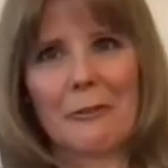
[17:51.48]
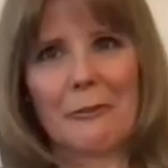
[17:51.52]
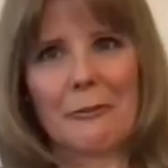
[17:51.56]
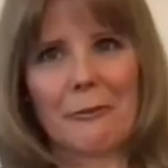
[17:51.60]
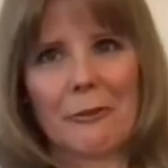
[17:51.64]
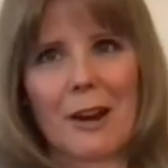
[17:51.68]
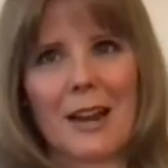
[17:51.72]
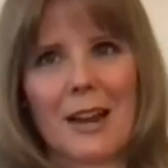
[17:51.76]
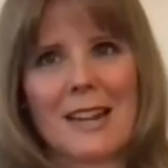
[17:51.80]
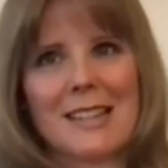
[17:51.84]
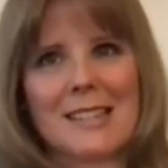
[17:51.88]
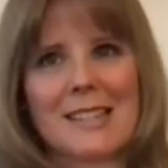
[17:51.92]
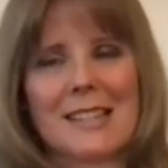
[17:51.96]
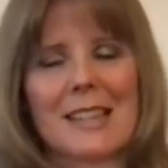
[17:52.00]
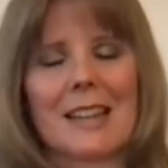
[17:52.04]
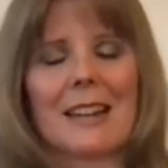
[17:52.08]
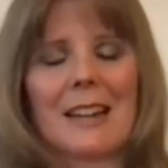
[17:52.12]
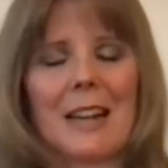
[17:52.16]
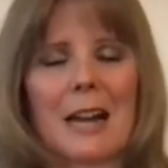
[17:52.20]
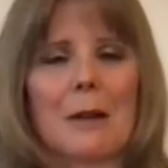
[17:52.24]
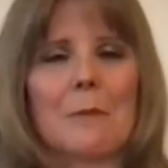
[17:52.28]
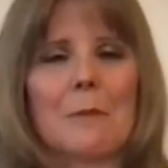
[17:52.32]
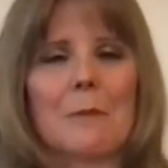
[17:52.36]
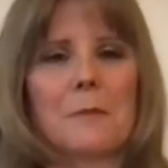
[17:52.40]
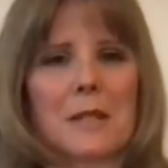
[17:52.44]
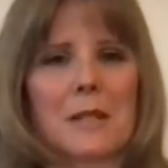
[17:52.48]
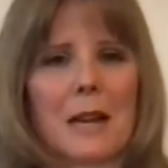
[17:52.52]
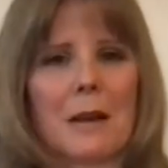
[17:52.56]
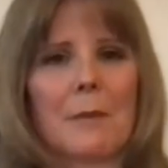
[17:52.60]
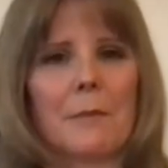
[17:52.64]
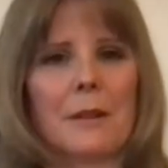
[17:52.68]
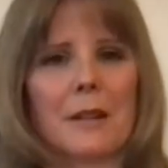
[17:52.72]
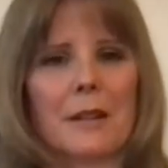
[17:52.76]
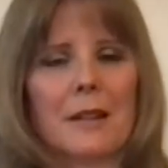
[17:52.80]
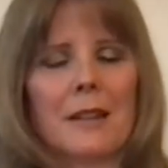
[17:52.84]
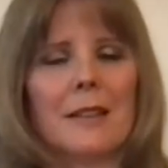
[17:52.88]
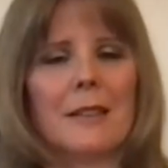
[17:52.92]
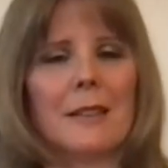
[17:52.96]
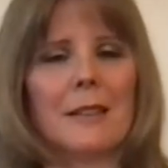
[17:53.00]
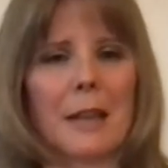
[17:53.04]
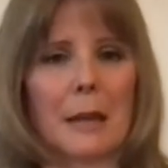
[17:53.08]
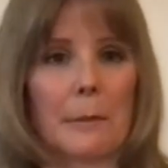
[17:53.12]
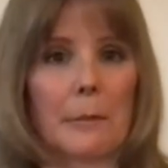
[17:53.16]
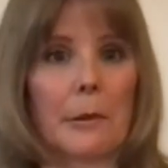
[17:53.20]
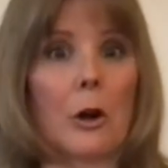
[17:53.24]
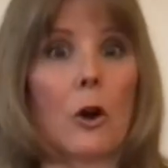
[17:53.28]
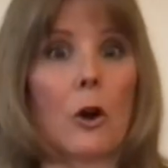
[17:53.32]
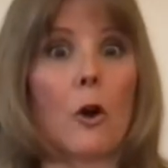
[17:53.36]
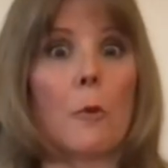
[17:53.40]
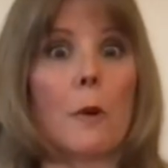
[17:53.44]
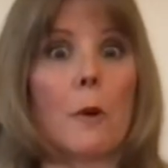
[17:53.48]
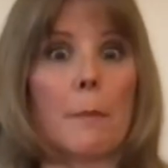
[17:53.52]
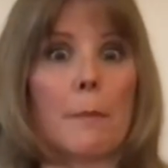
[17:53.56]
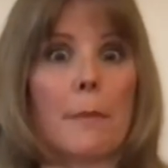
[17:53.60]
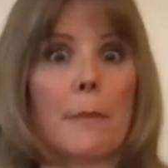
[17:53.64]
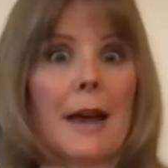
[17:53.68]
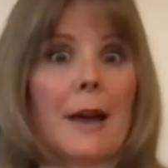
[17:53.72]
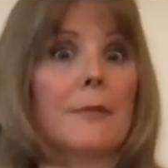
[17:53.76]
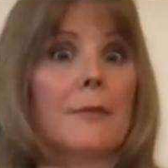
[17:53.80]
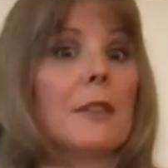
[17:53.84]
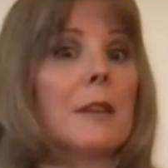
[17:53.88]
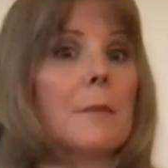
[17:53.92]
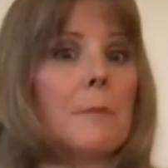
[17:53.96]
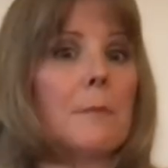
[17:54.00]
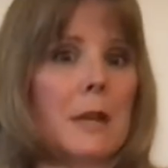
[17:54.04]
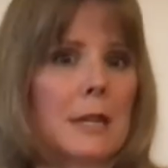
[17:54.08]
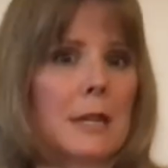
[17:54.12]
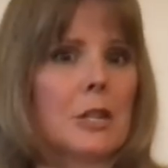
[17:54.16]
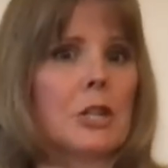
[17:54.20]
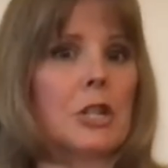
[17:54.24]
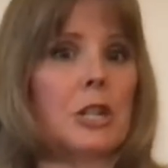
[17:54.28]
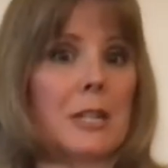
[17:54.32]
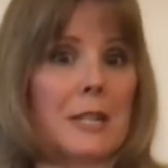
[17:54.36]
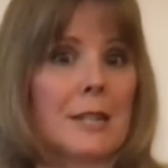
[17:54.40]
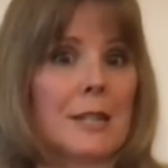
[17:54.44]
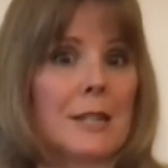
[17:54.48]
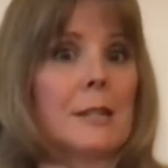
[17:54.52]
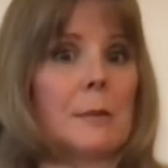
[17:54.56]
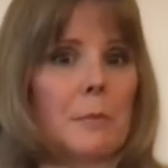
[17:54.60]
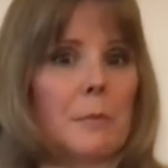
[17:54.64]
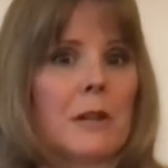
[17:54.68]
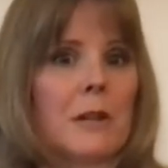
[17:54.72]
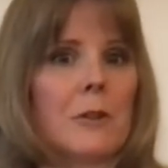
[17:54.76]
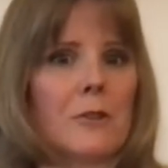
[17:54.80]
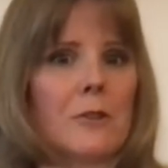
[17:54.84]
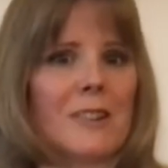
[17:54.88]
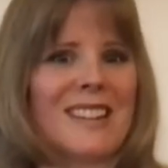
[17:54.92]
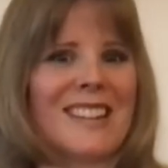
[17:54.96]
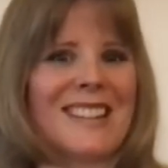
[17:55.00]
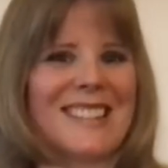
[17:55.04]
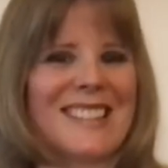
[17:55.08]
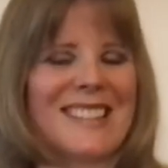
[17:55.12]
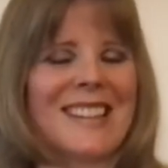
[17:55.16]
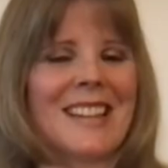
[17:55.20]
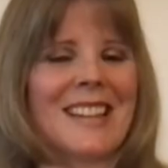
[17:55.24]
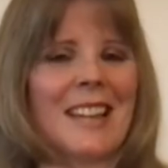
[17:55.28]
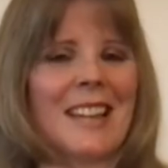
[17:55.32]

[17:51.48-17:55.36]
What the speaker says: phrase that comes up in that poem about the Medellin experience,